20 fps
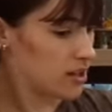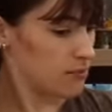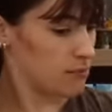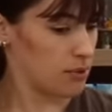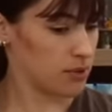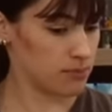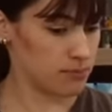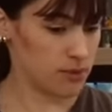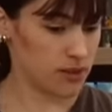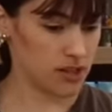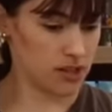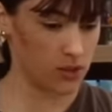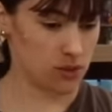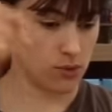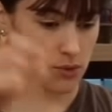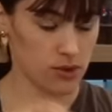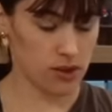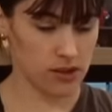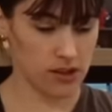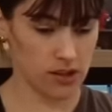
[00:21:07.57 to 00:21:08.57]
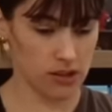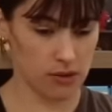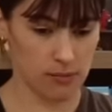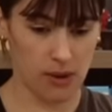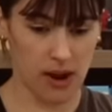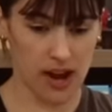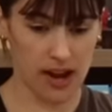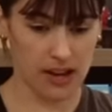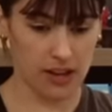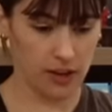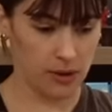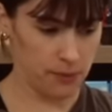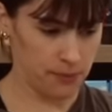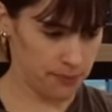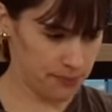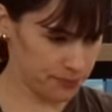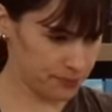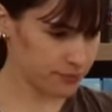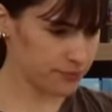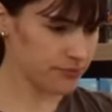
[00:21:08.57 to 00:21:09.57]
put them into another pile
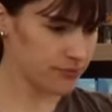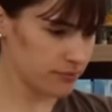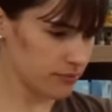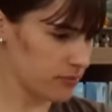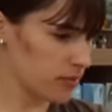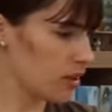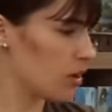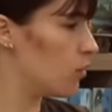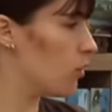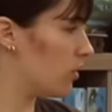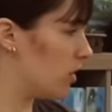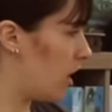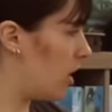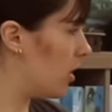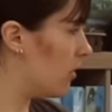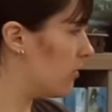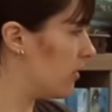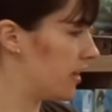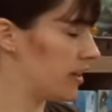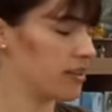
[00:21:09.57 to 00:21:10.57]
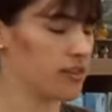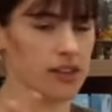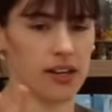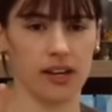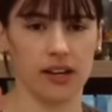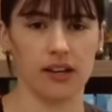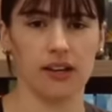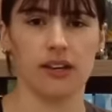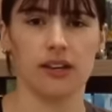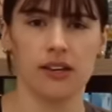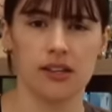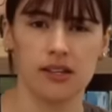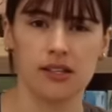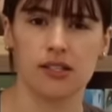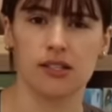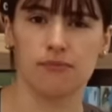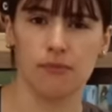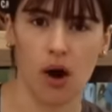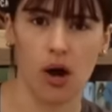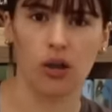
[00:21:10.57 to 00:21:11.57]
with all of like the
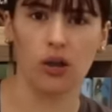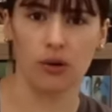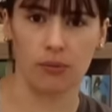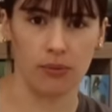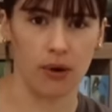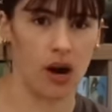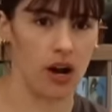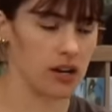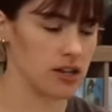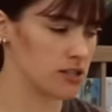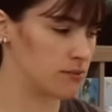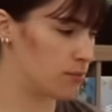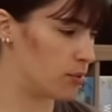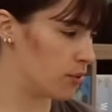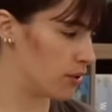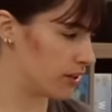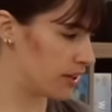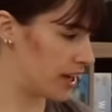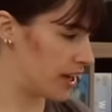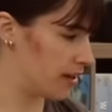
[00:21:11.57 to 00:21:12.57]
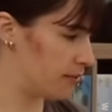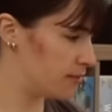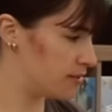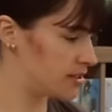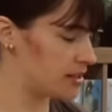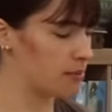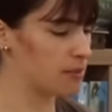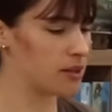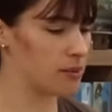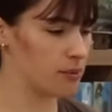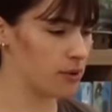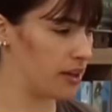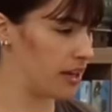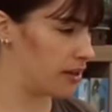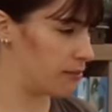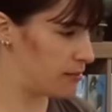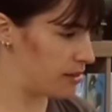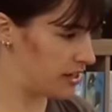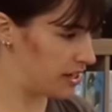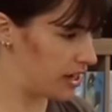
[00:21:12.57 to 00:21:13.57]
smaller box board games. Some of them are
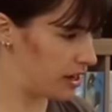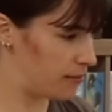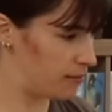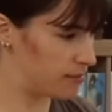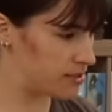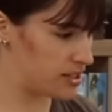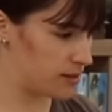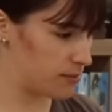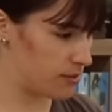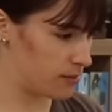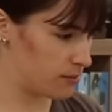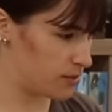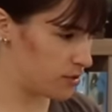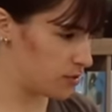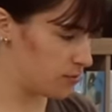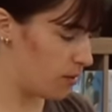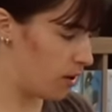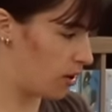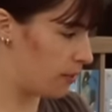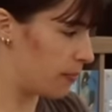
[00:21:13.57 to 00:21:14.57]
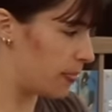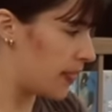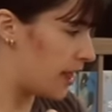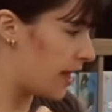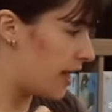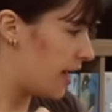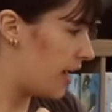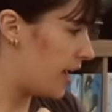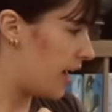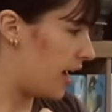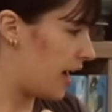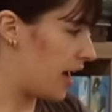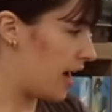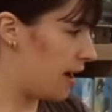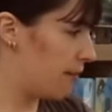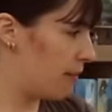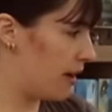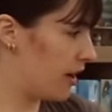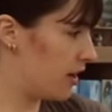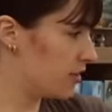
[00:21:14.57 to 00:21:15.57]
like medium, some of them are small.
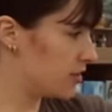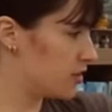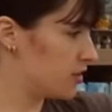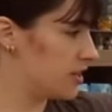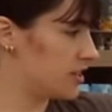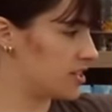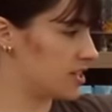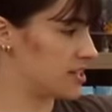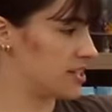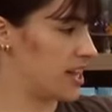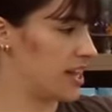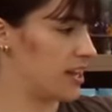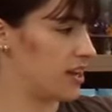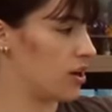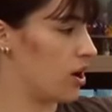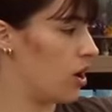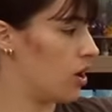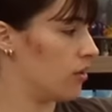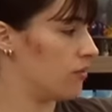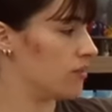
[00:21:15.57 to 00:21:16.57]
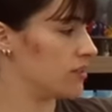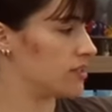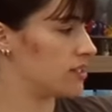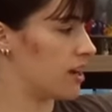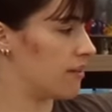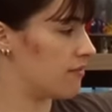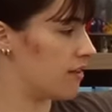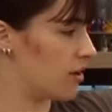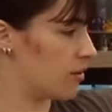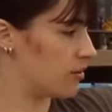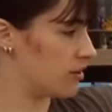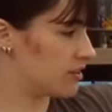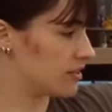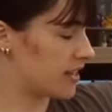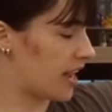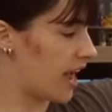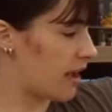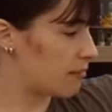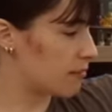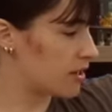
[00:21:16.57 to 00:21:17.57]
I also need to take all the stuff out of this
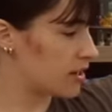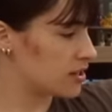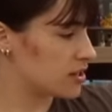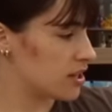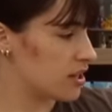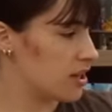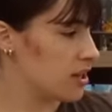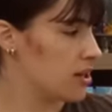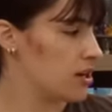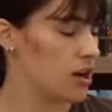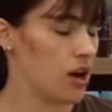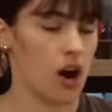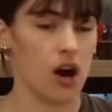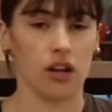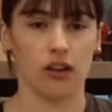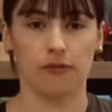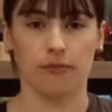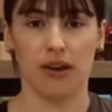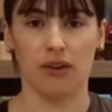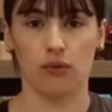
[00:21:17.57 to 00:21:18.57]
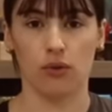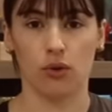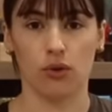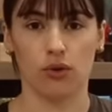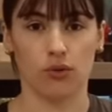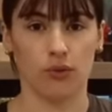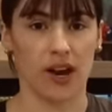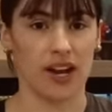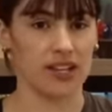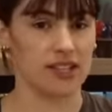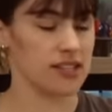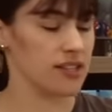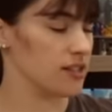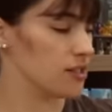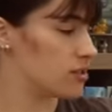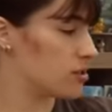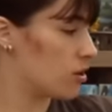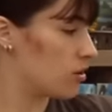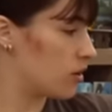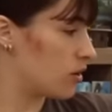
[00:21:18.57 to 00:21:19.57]
cabinet. All of my roll and writes and
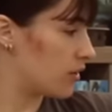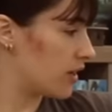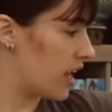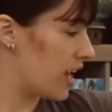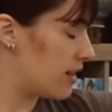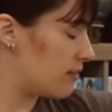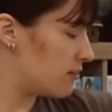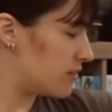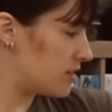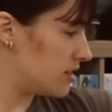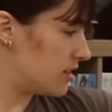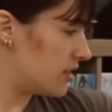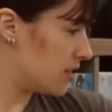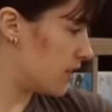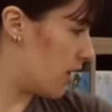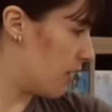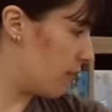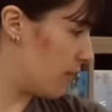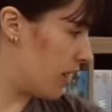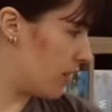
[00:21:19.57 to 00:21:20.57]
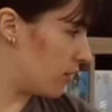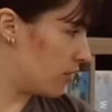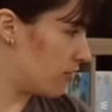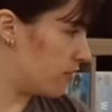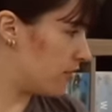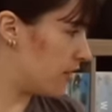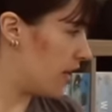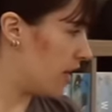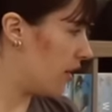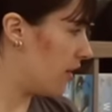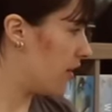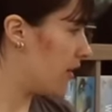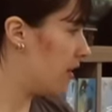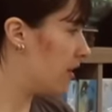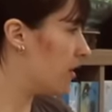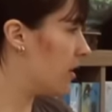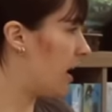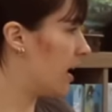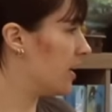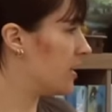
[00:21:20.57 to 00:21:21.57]
solo games need to come out of there.
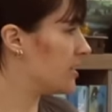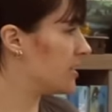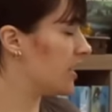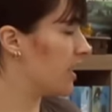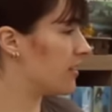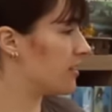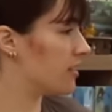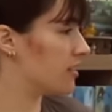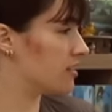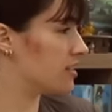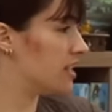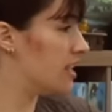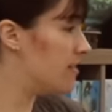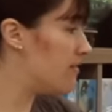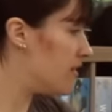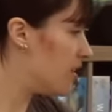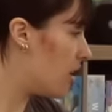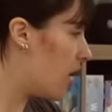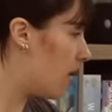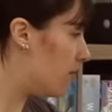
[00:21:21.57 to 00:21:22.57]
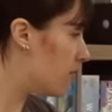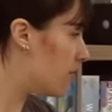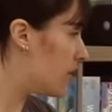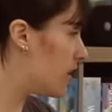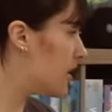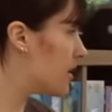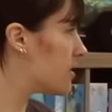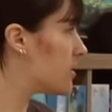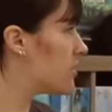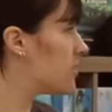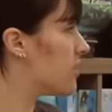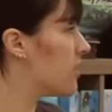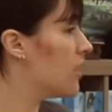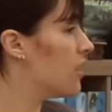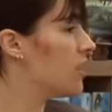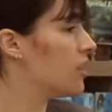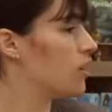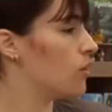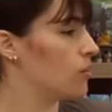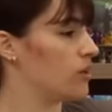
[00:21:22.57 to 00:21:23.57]
I need to get the TV off of this.
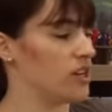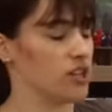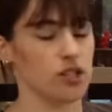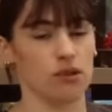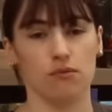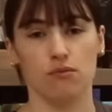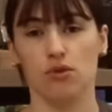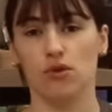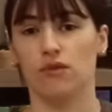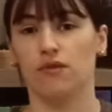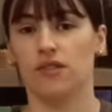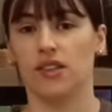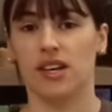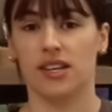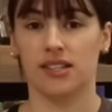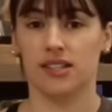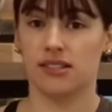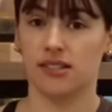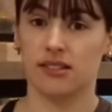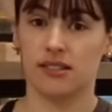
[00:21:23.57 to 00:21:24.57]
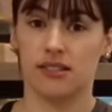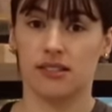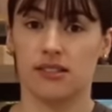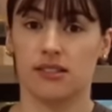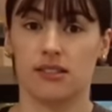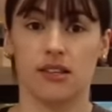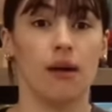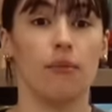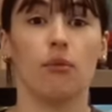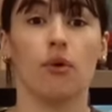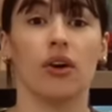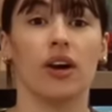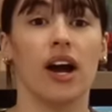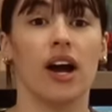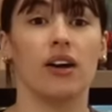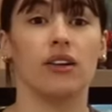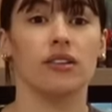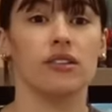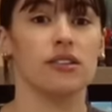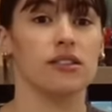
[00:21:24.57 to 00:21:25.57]
We need to move this somewhere
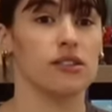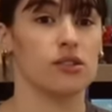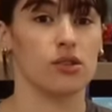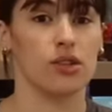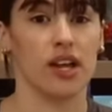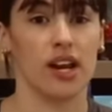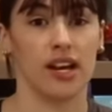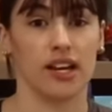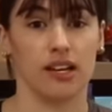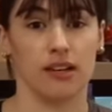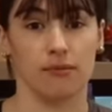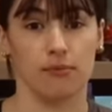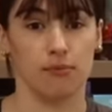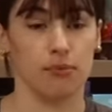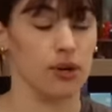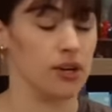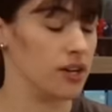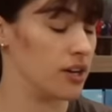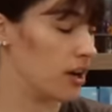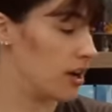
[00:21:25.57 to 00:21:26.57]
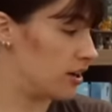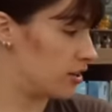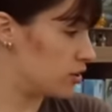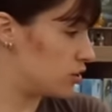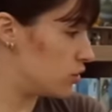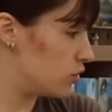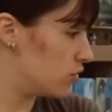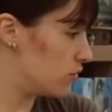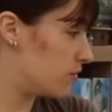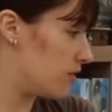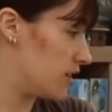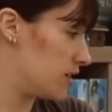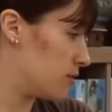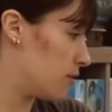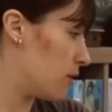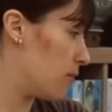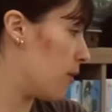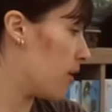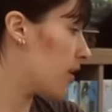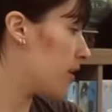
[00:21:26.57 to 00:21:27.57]
else so that I can put it onto
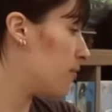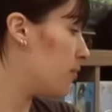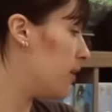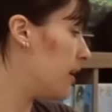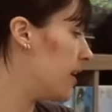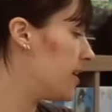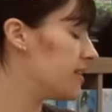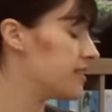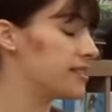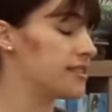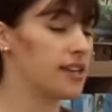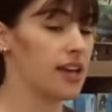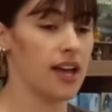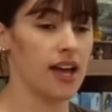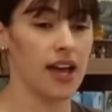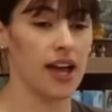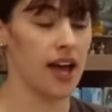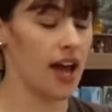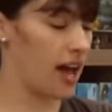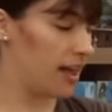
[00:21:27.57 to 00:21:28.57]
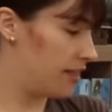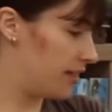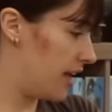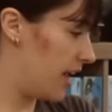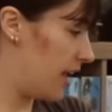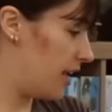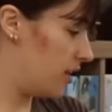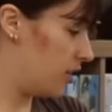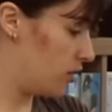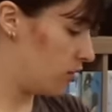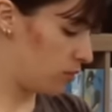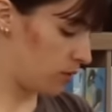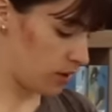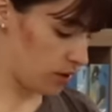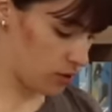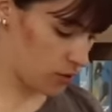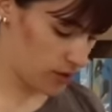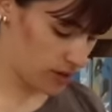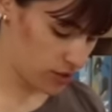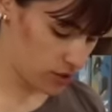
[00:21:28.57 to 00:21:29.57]
Facebook Marketplace. And then we're
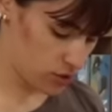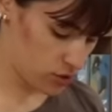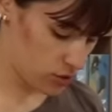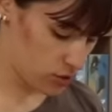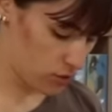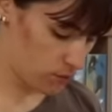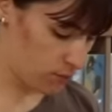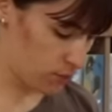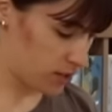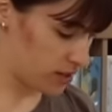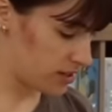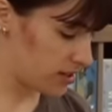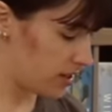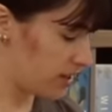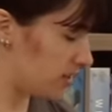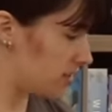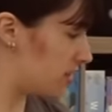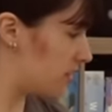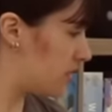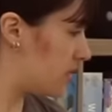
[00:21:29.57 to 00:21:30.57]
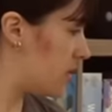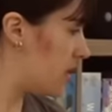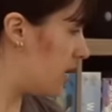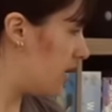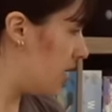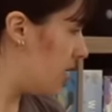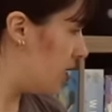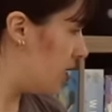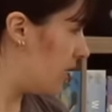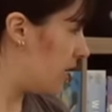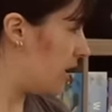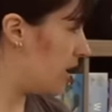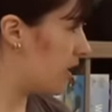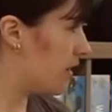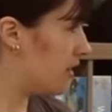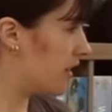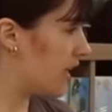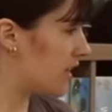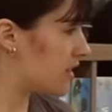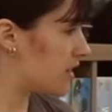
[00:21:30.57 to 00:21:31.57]
going to put this
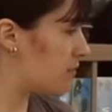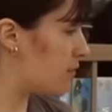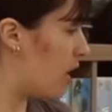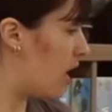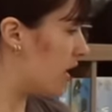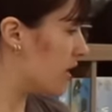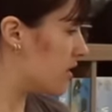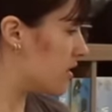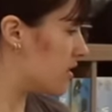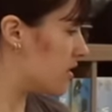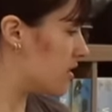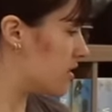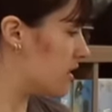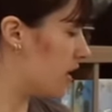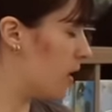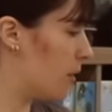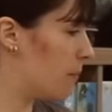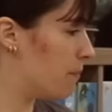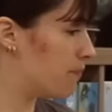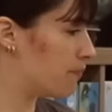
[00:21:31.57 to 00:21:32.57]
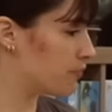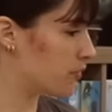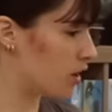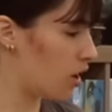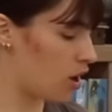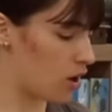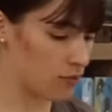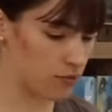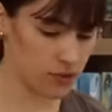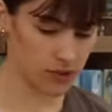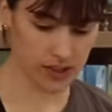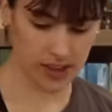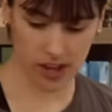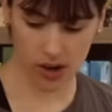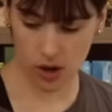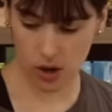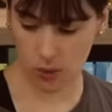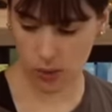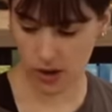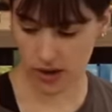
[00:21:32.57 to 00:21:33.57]
in that spot. So hopefully that
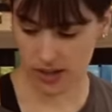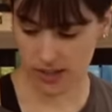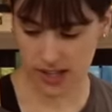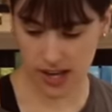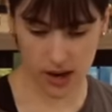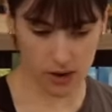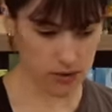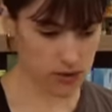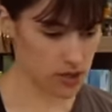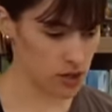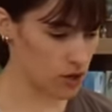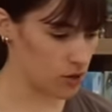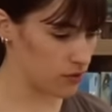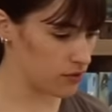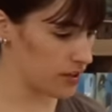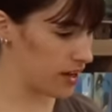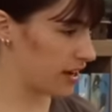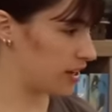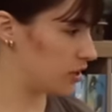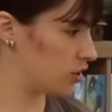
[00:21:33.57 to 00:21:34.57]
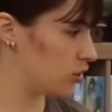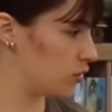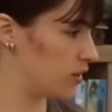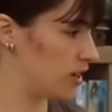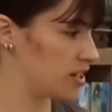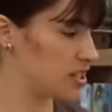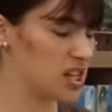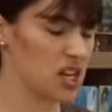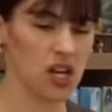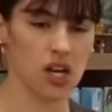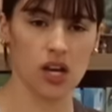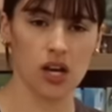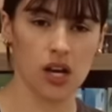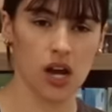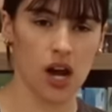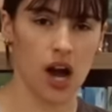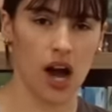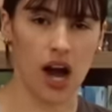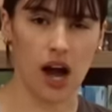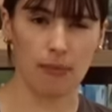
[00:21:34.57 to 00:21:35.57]
all works out. Hopefully I can do it.
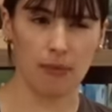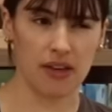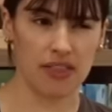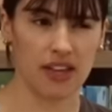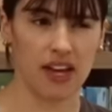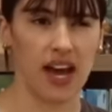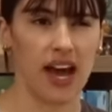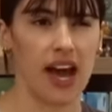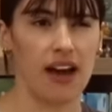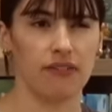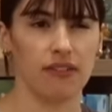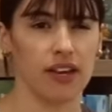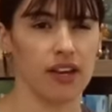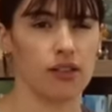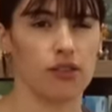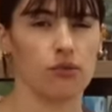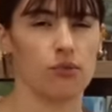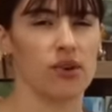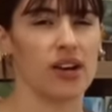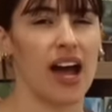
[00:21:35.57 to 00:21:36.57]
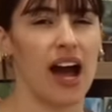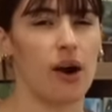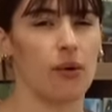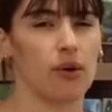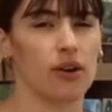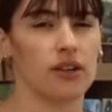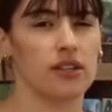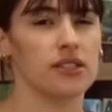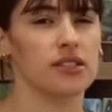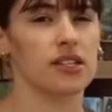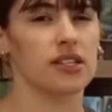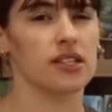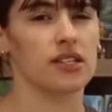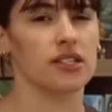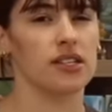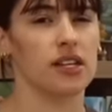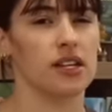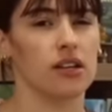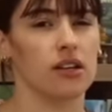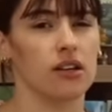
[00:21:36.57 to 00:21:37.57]
I think I have like 3 hours
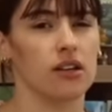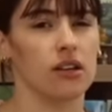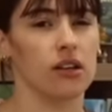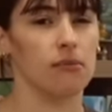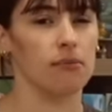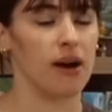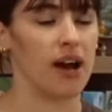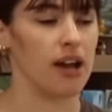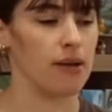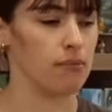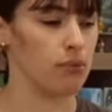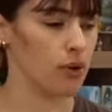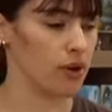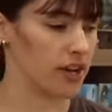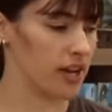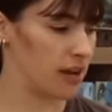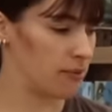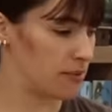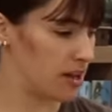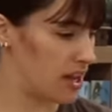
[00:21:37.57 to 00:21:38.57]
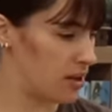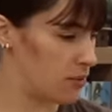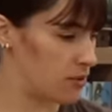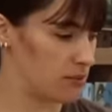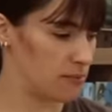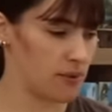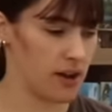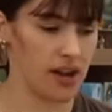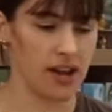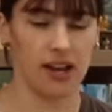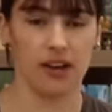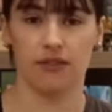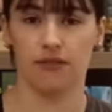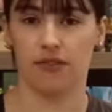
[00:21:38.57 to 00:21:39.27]
until my board game night with my